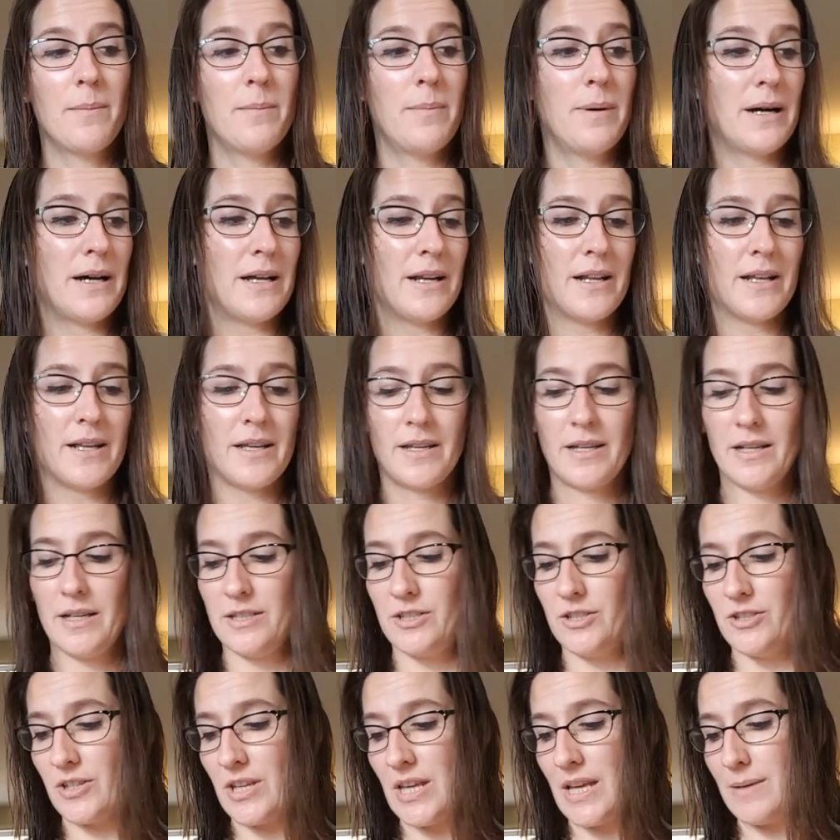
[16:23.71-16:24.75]
But
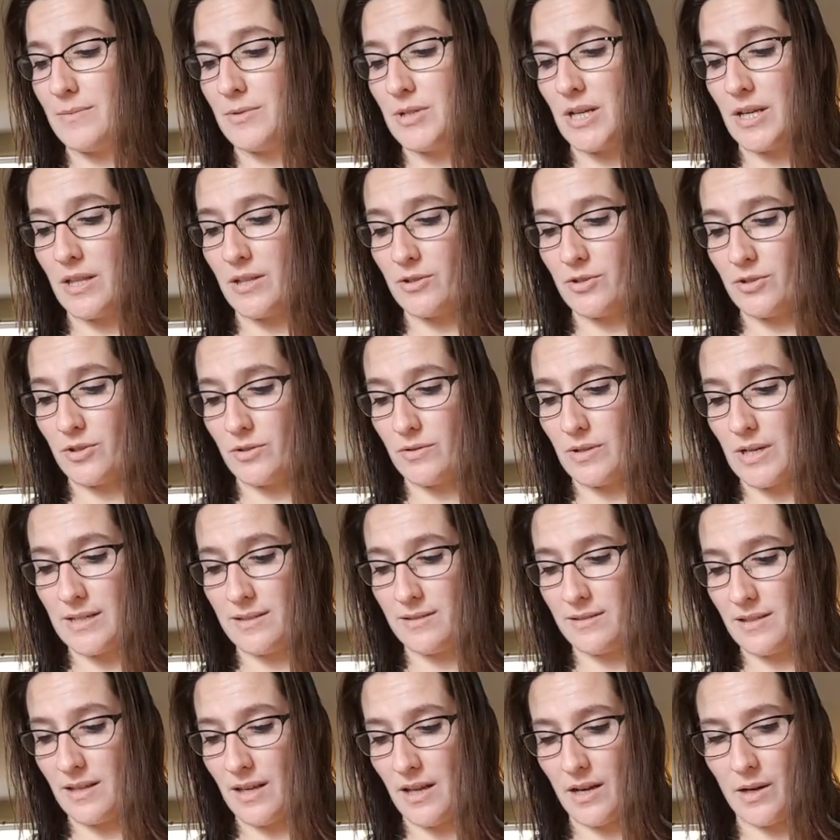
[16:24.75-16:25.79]
it just came together so
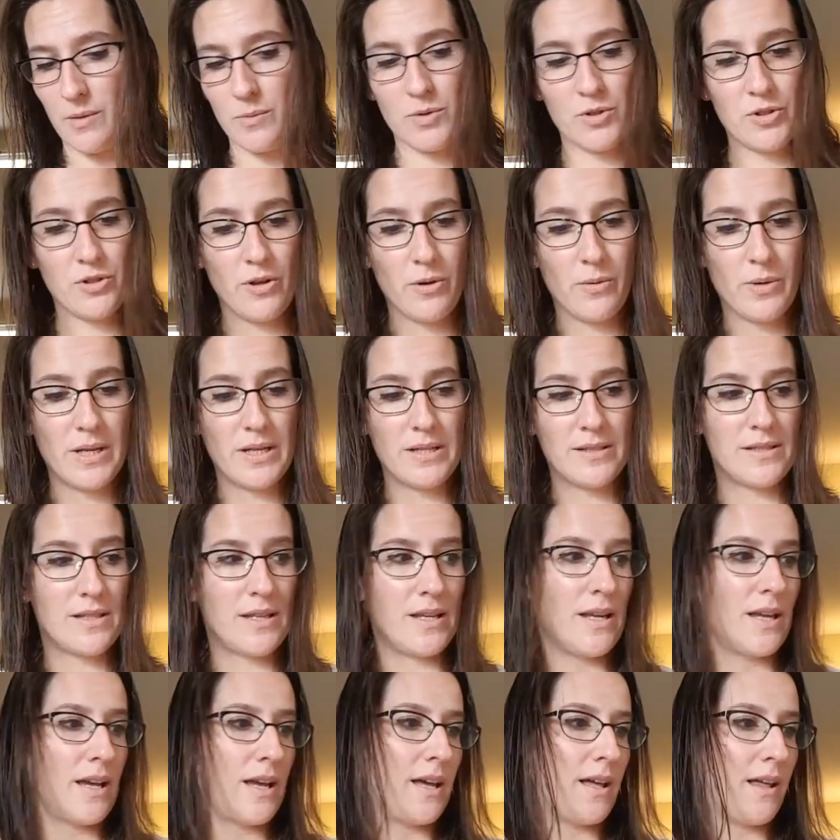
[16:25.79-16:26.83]
nicely, and it was so
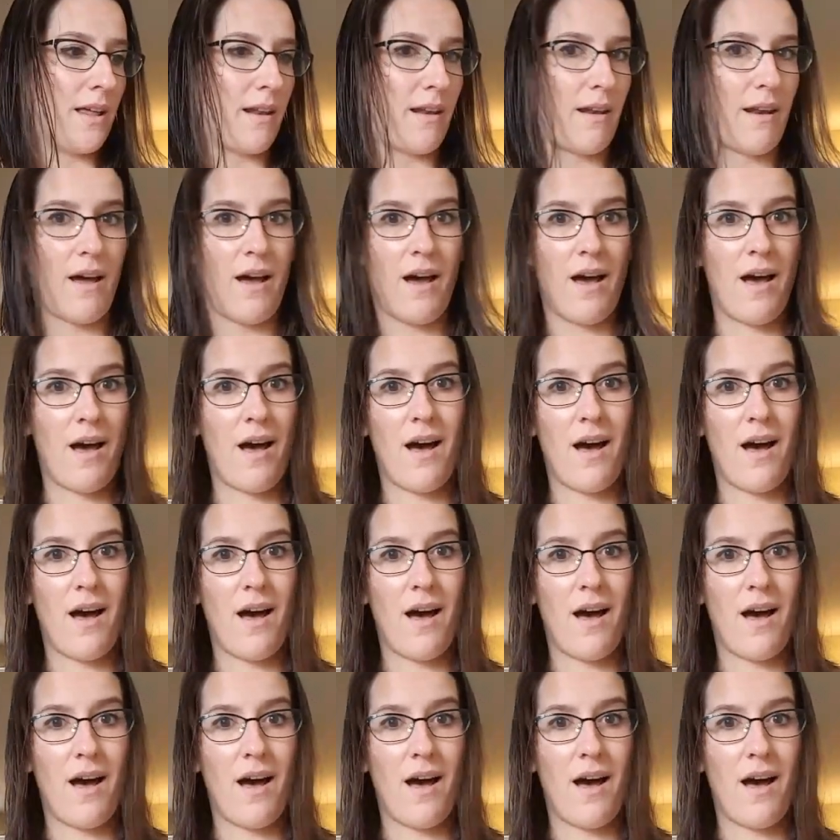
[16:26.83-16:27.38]
easy, and